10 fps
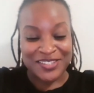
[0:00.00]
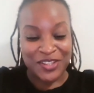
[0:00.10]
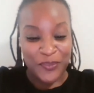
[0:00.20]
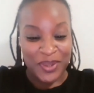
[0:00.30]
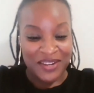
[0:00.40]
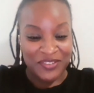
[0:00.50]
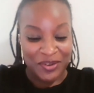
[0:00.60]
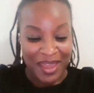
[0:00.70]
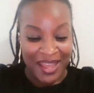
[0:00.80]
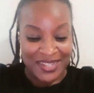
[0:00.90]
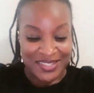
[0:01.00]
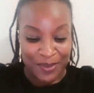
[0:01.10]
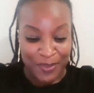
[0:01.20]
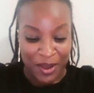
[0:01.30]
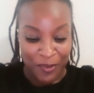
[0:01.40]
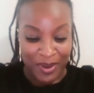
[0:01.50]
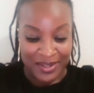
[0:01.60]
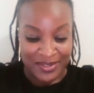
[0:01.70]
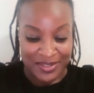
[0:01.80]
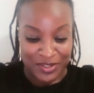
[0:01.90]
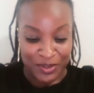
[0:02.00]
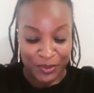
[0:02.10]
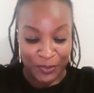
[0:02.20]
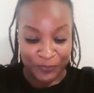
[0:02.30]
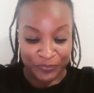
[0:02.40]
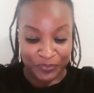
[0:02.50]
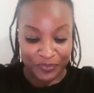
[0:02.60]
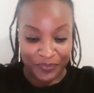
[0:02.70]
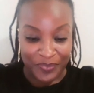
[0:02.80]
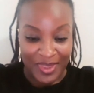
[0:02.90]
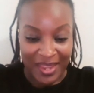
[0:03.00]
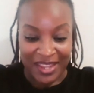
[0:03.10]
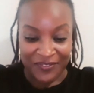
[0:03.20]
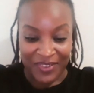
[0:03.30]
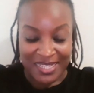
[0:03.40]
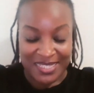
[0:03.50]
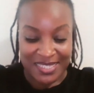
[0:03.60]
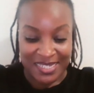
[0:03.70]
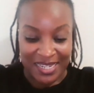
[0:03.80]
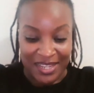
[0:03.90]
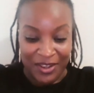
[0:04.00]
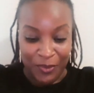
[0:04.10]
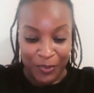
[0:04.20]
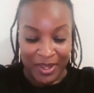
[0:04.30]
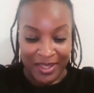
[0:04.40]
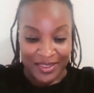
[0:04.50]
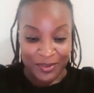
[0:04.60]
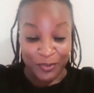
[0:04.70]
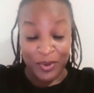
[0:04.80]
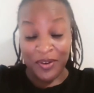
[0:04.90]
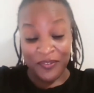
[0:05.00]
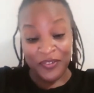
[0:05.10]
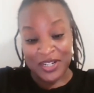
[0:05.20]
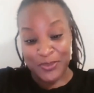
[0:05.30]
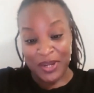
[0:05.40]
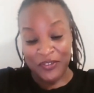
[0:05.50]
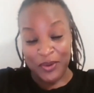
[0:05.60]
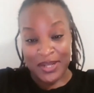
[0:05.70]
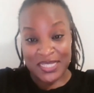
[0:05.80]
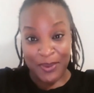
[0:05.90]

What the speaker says: So many of you ask about ways to invest well, first, many of you ask